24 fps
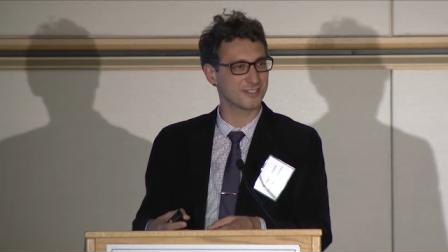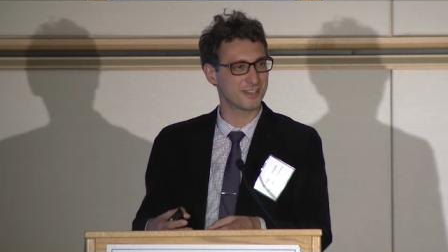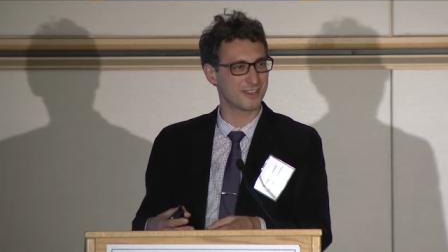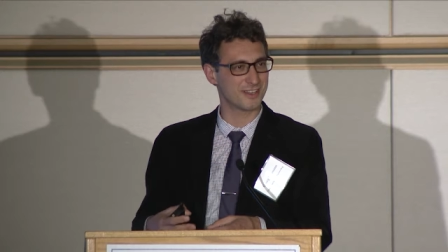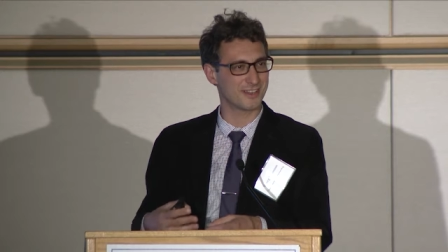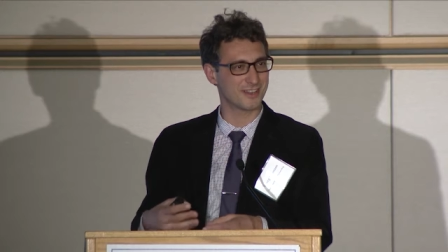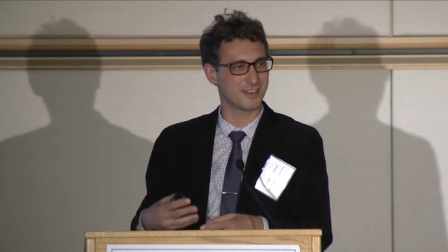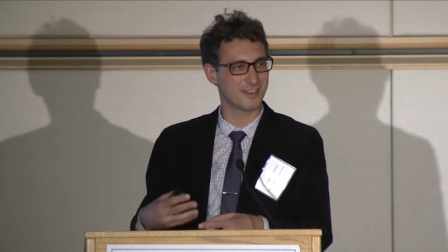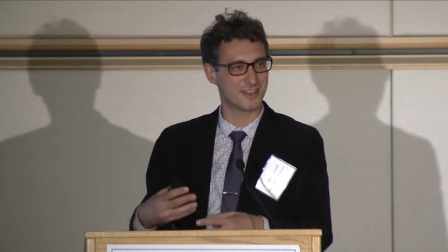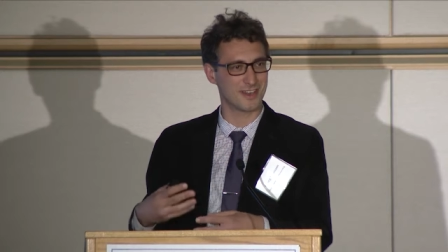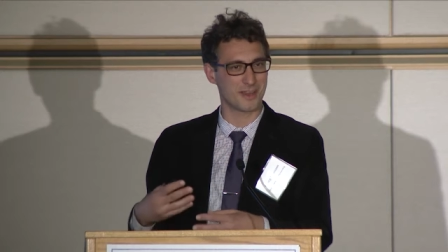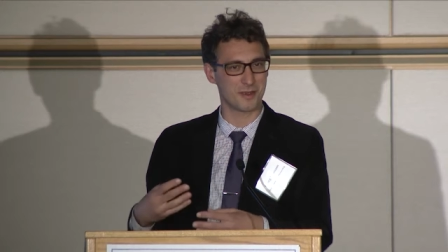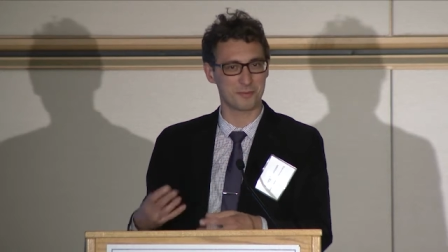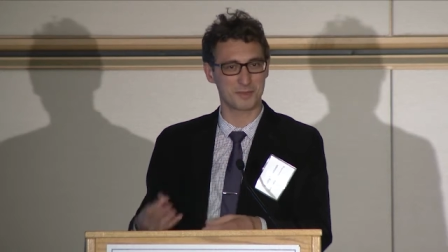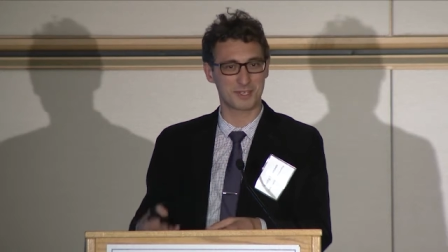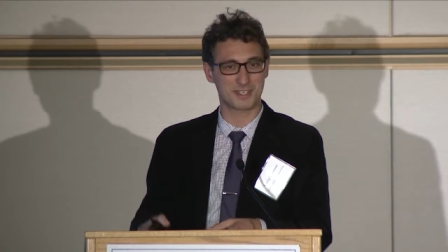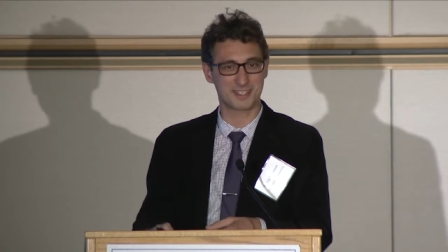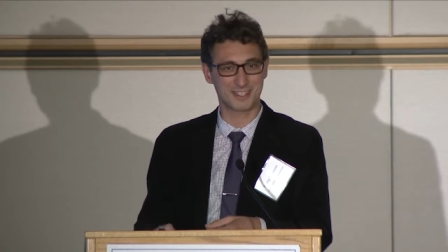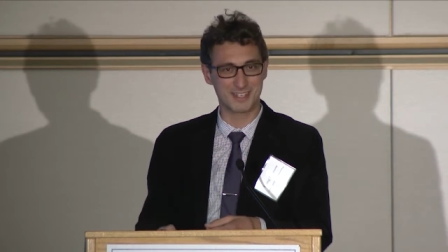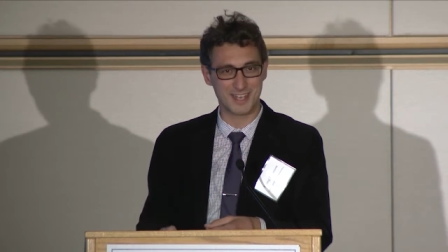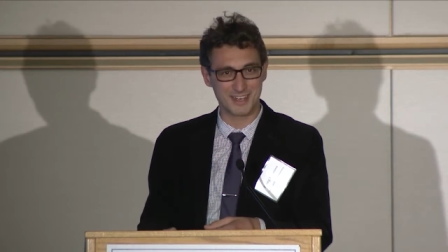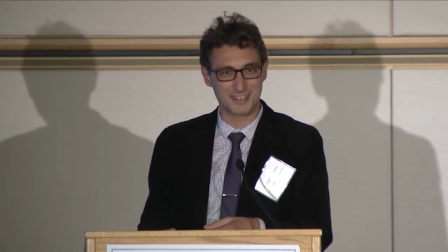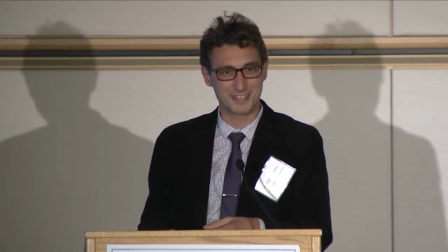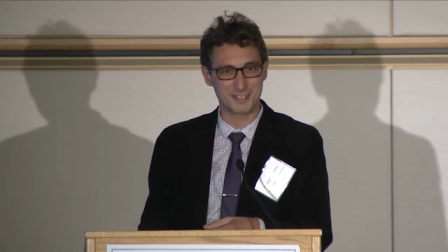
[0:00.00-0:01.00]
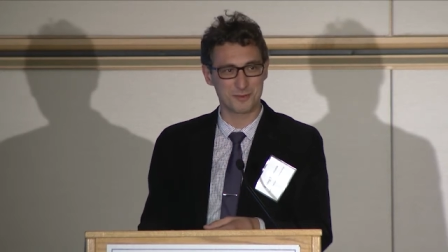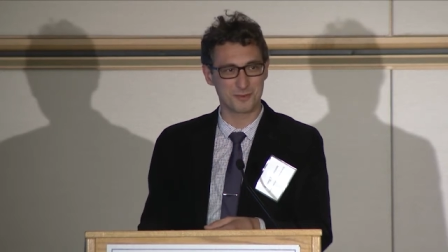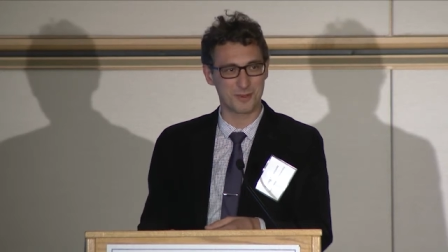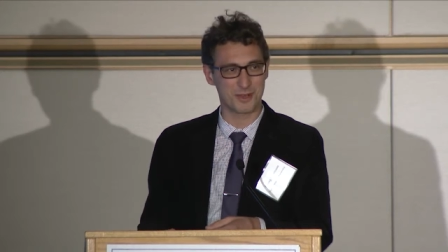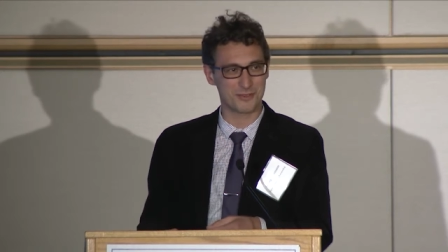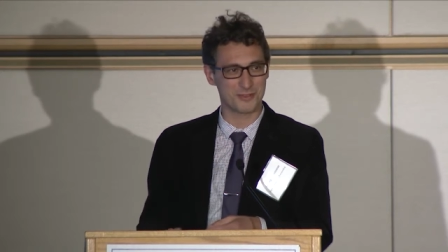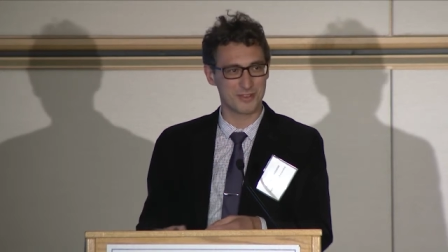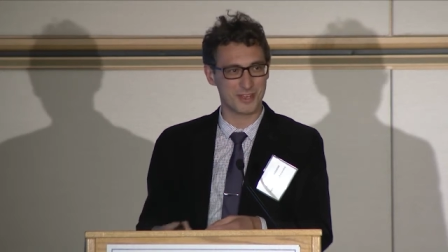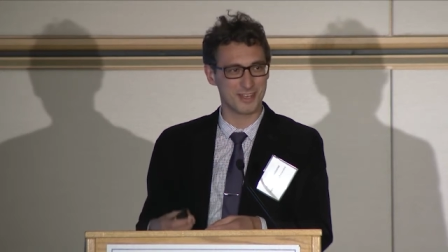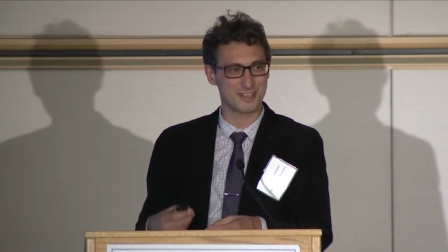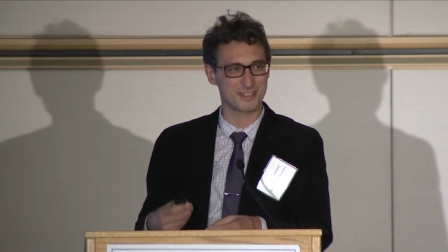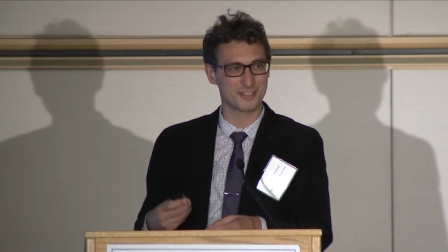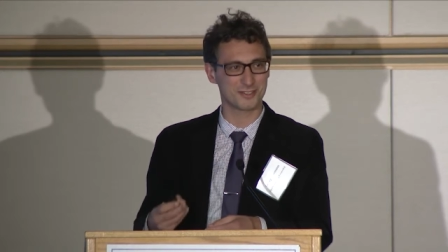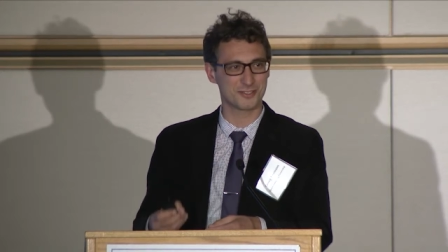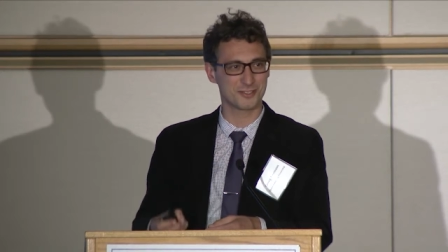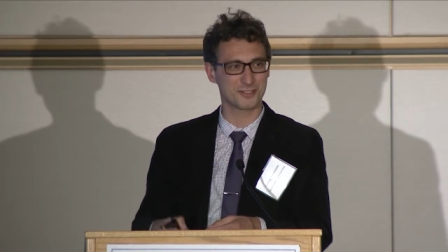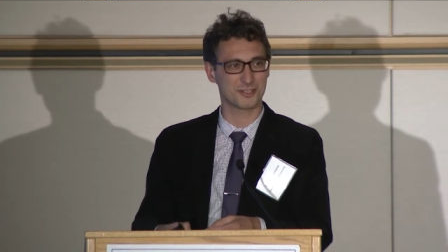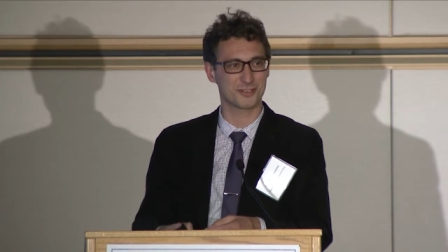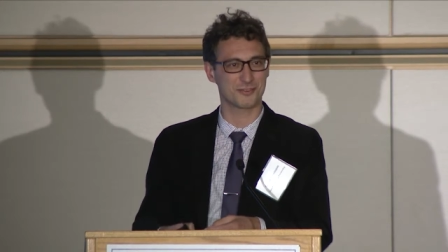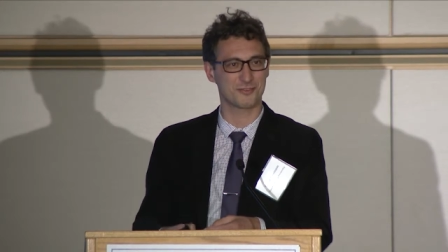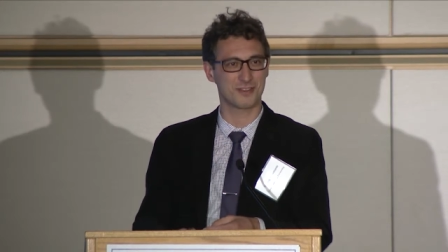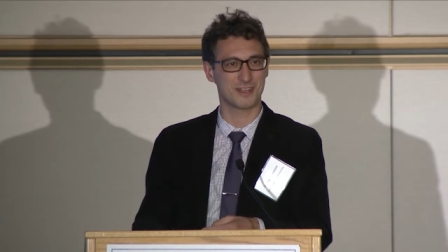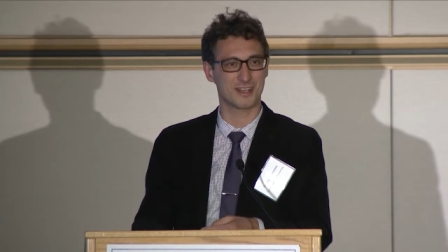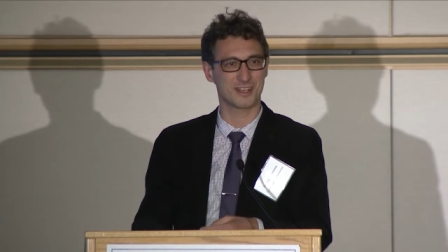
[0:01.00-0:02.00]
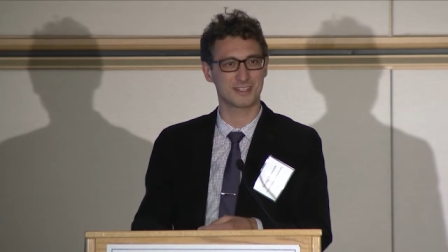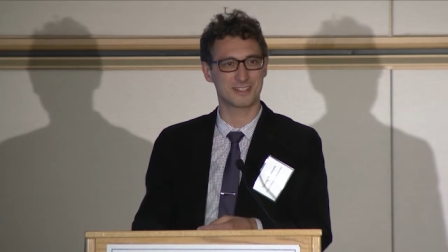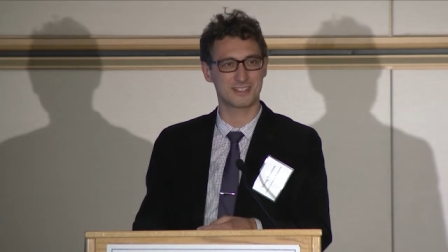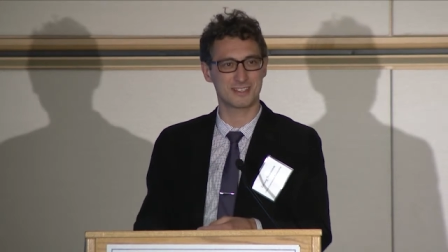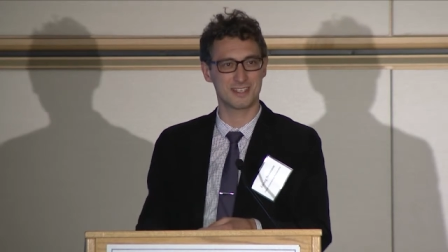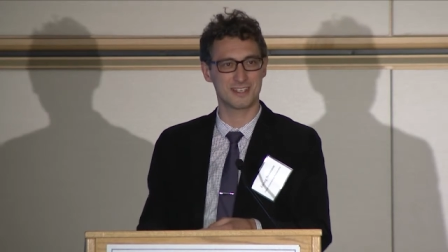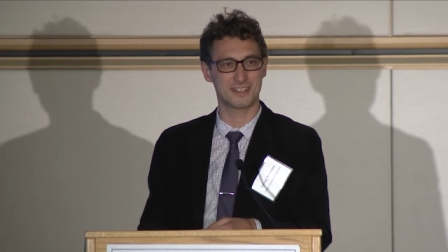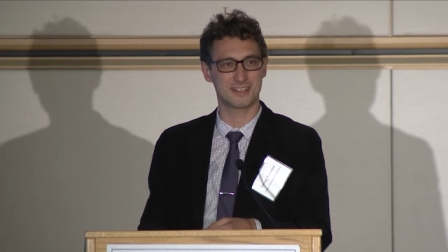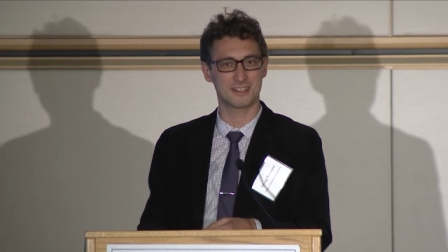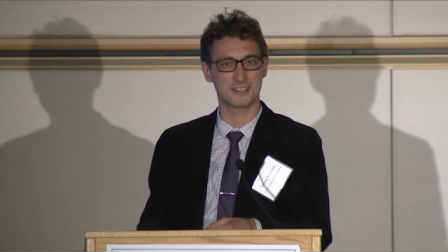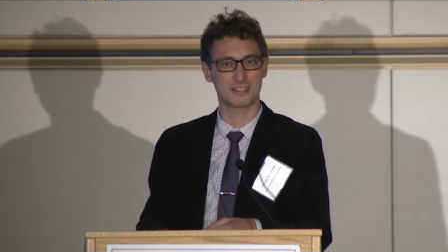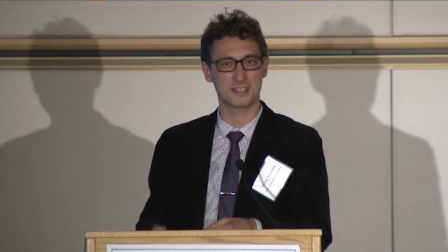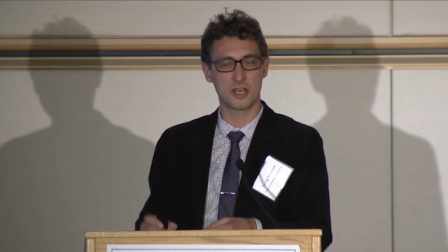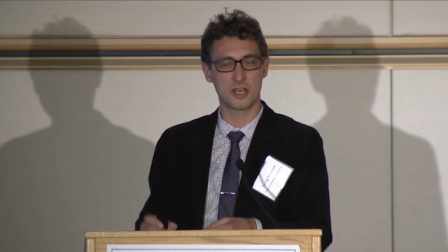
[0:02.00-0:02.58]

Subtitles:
and I'm excited about that, to sort of like see this.